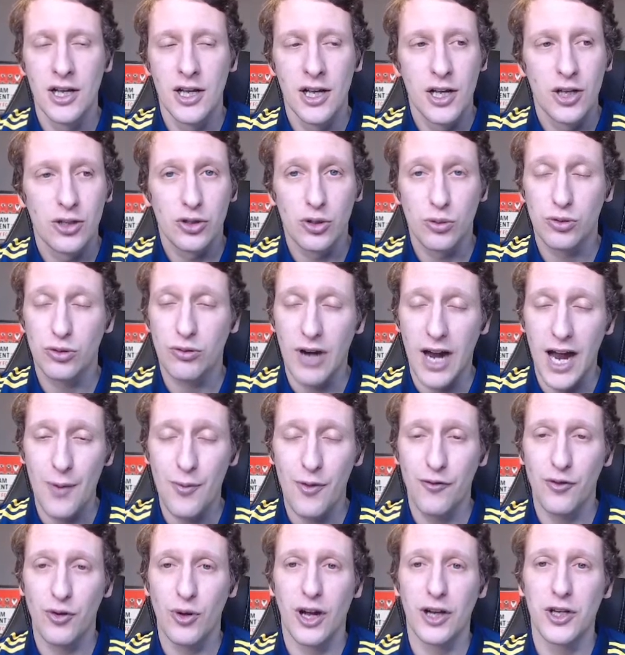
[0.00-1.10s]
Subscribe if
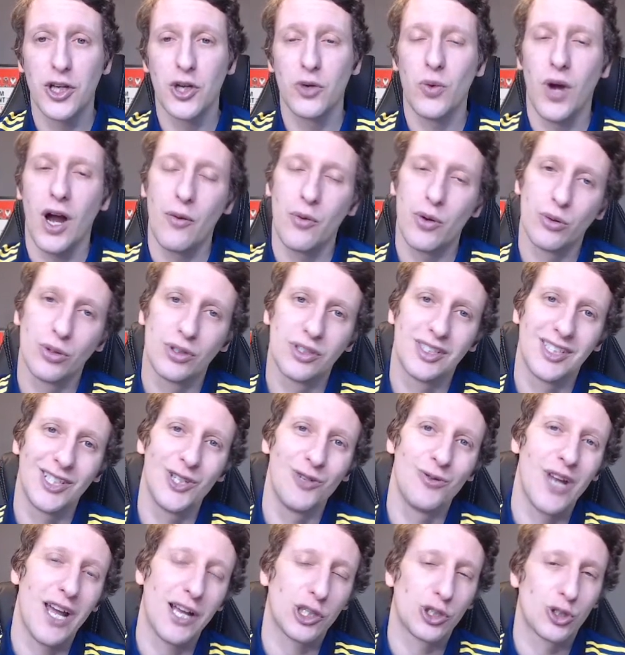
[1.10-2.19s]
you are new, and we will see you
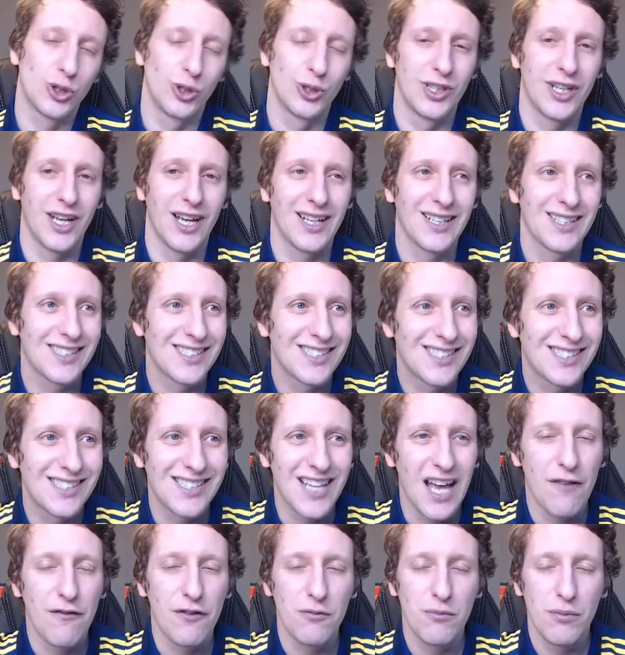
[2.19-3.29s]
next Sunday,
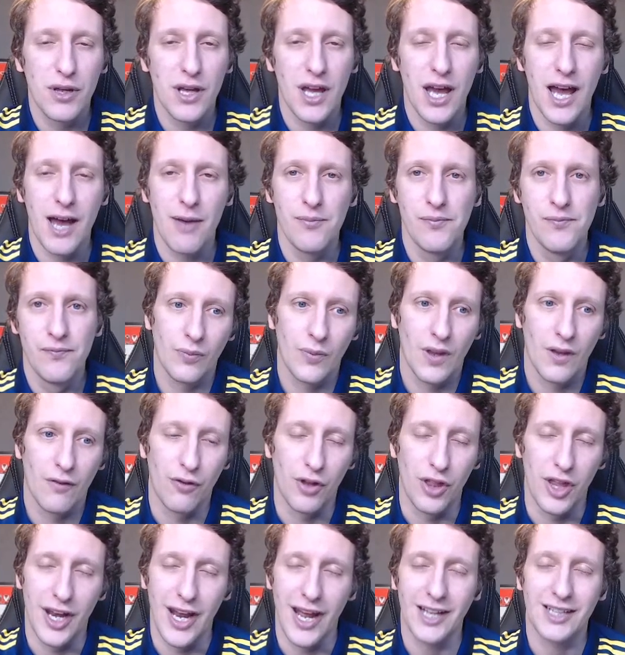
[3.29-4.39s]
7 PM, for the
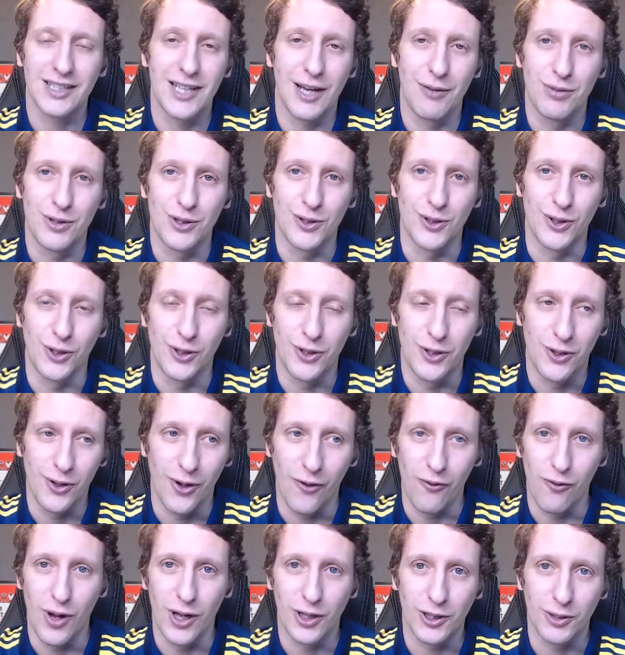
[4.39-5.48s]
next episode of
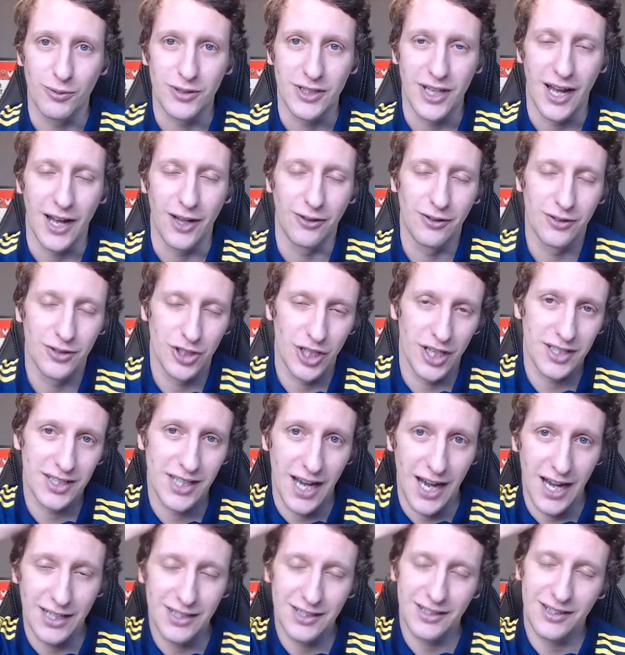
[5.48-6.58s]
Welcome to Hell. Cheers,
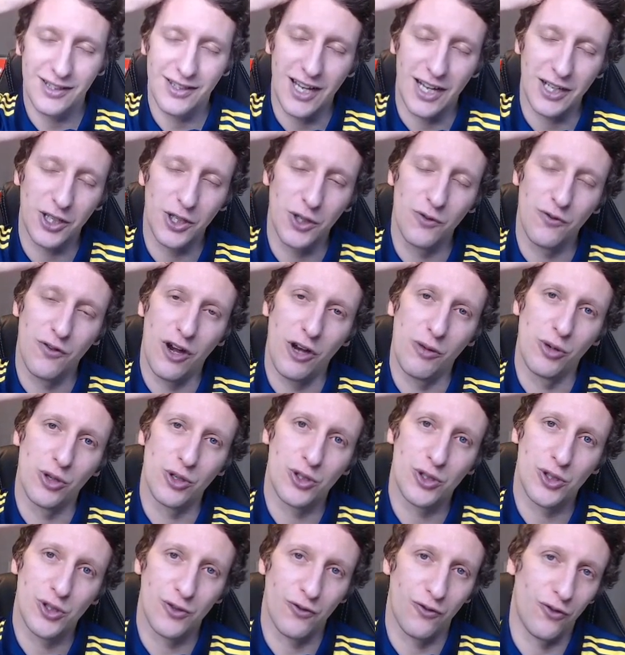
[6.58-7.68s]
guys. Thank you very
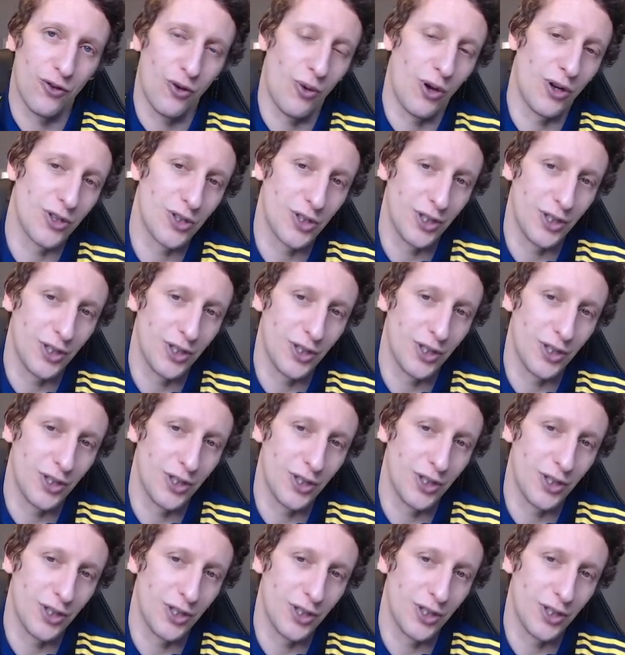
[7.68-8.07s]
much for watching.